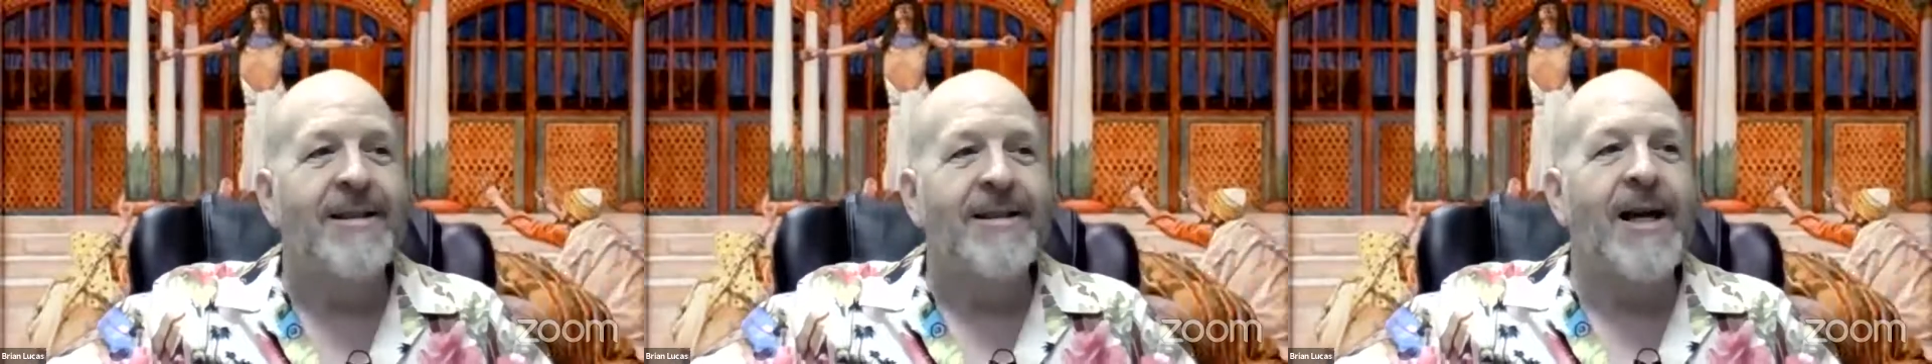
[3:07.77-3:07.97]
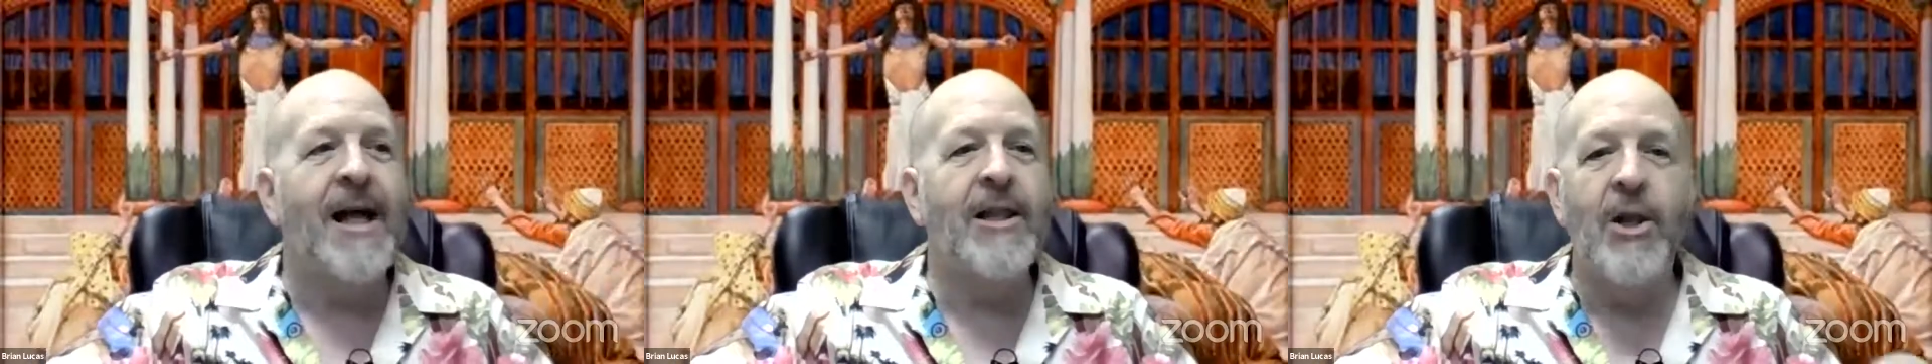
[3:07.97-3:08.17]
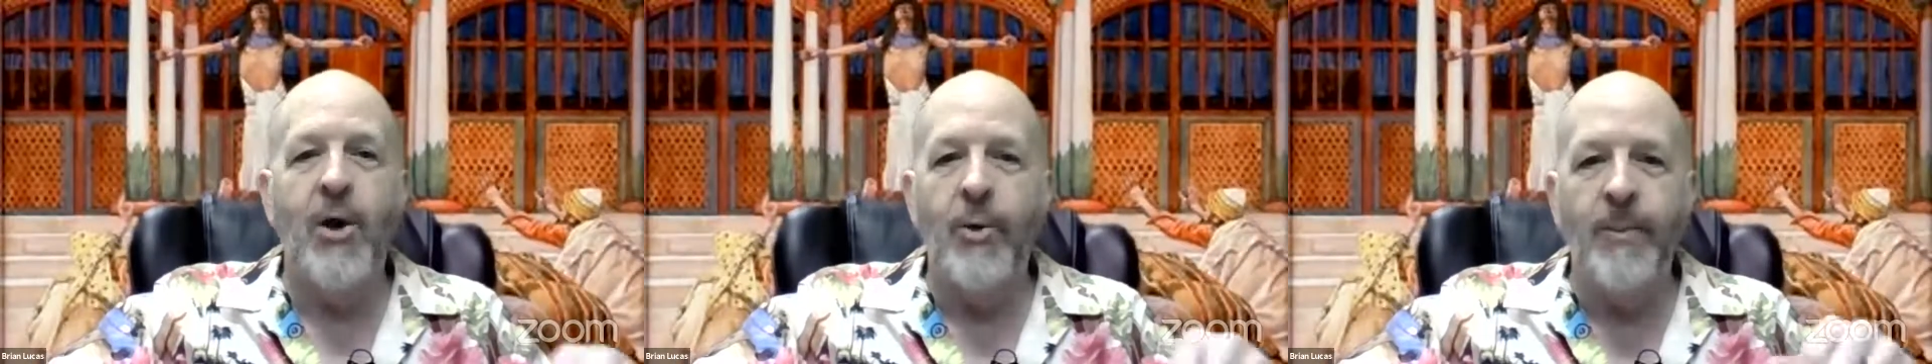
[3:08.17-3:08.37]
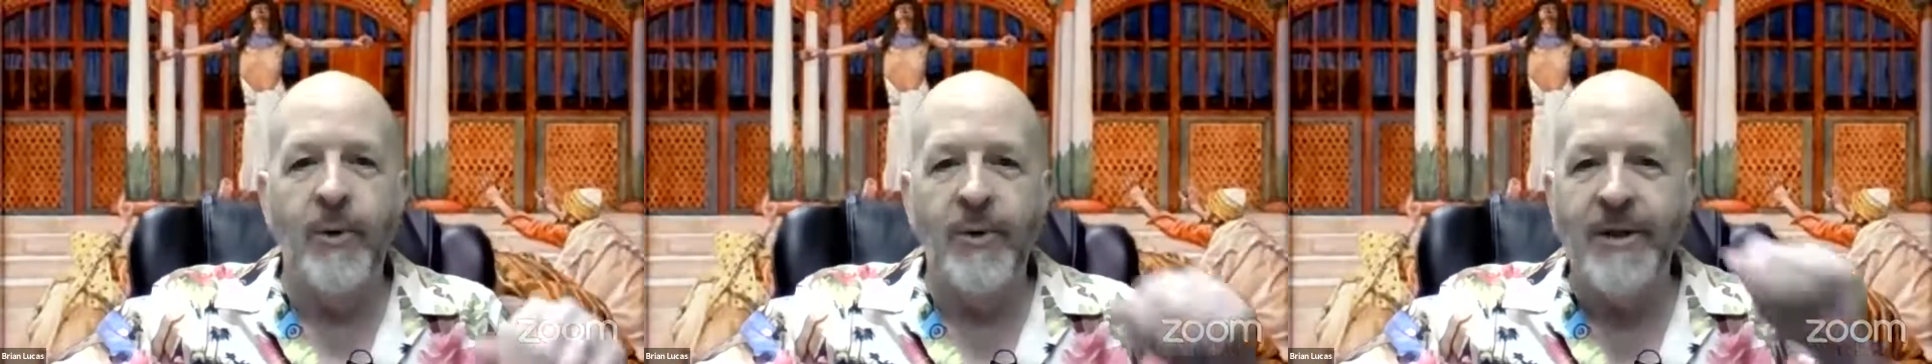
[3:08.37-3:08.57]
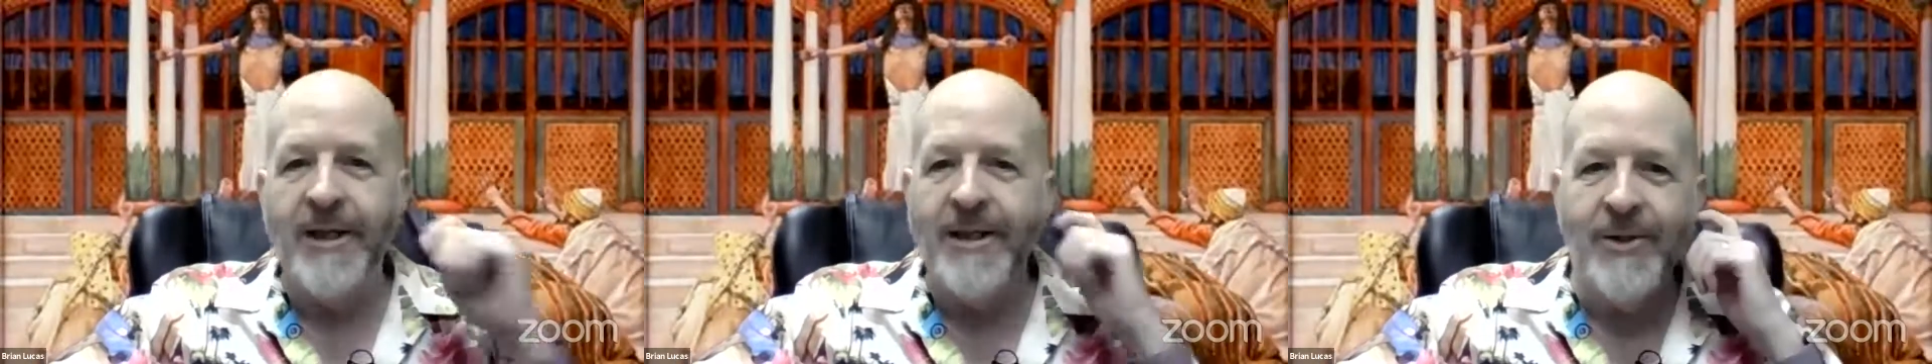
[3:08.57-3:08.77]
Hello,
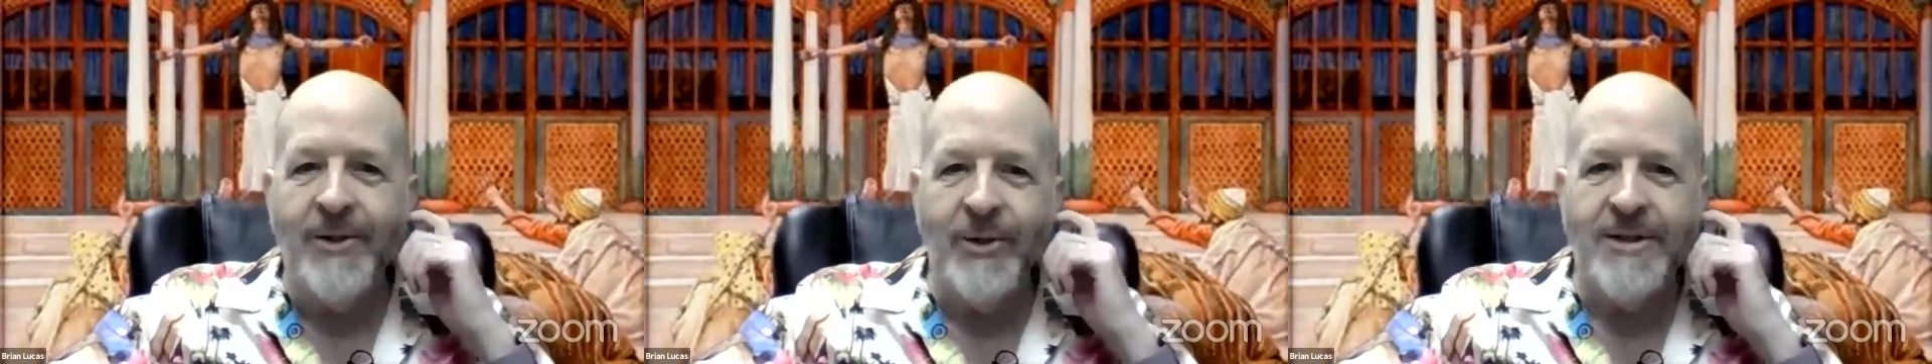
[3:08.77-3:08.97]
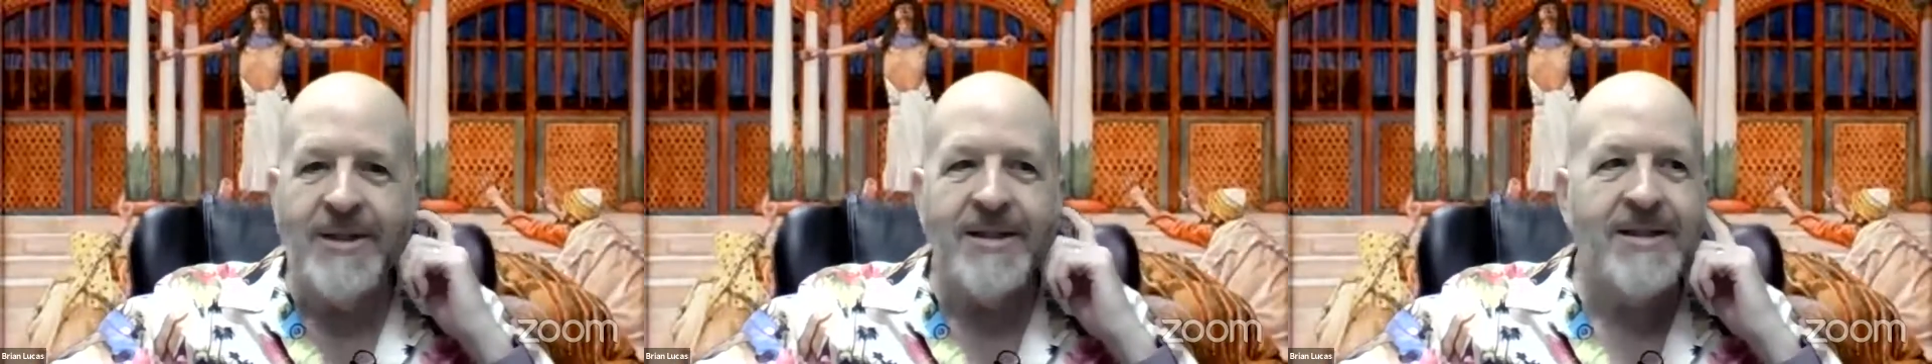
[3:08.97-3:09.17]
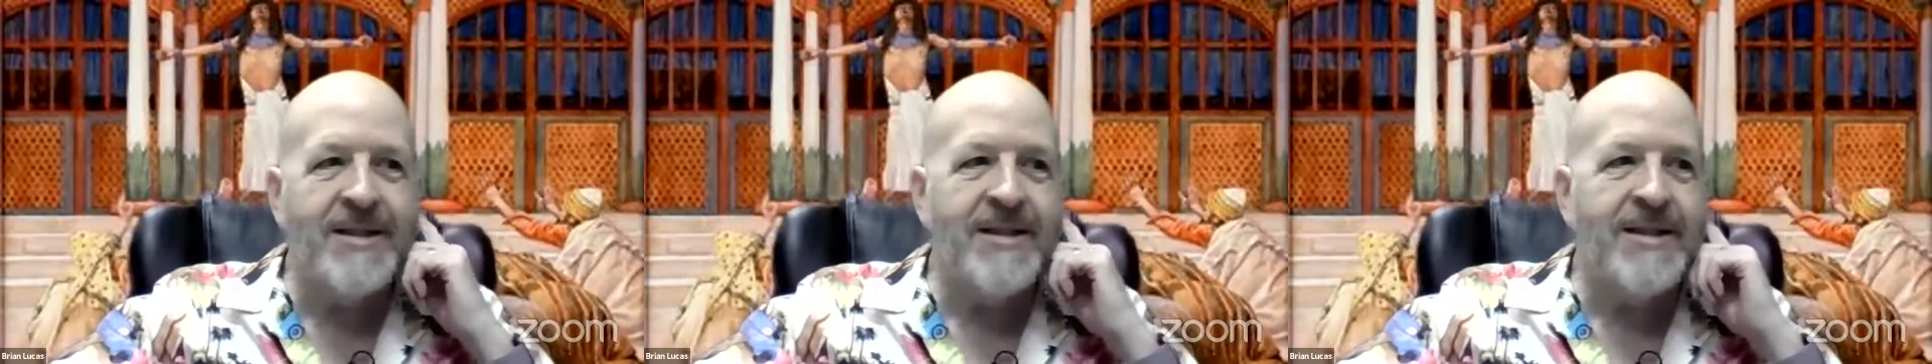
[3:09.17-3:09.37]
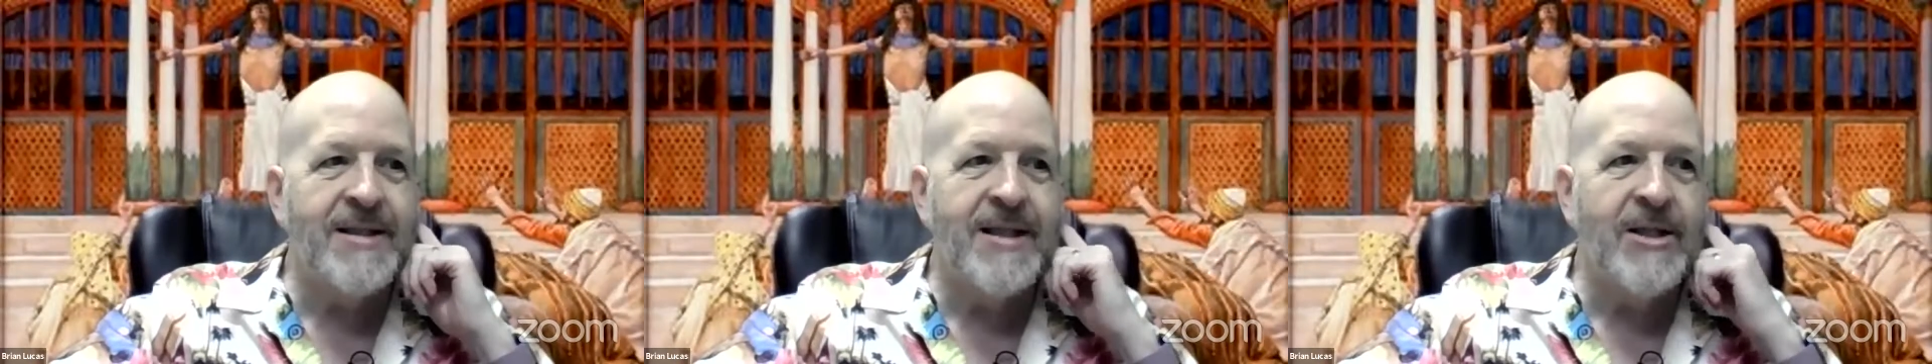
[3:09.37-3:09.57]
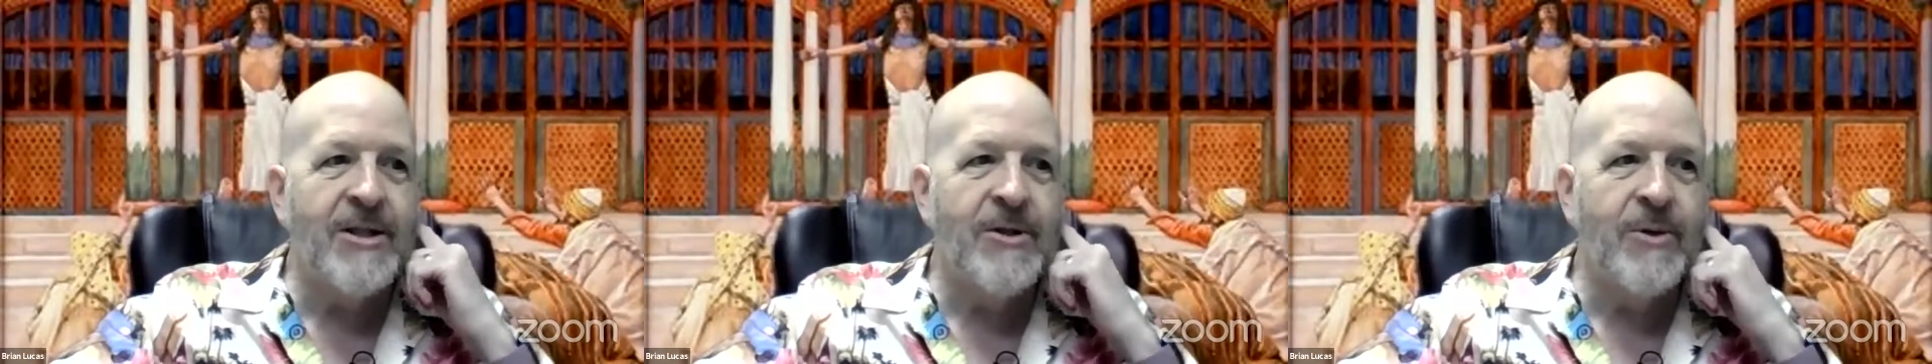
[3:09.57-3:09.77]
Maureen. Good to
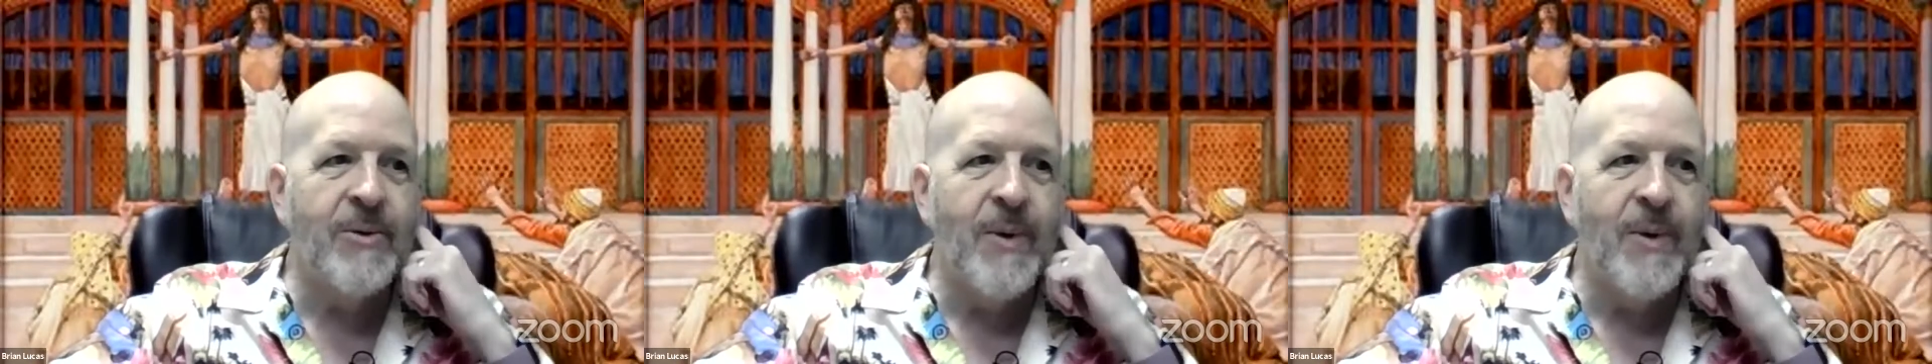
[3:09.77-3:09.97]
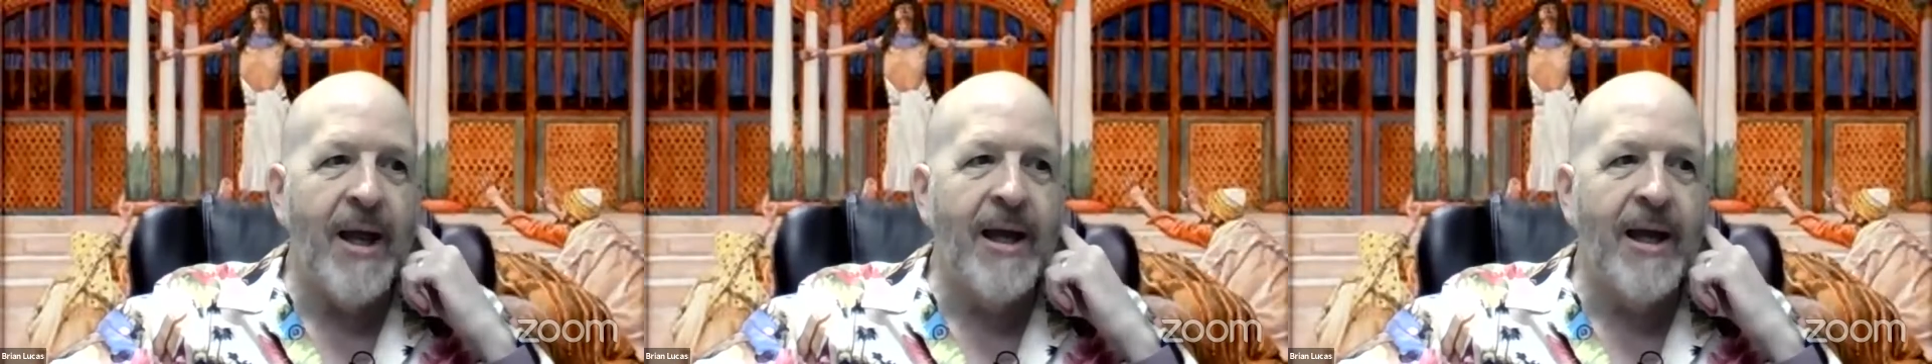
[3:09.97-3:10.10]
see you.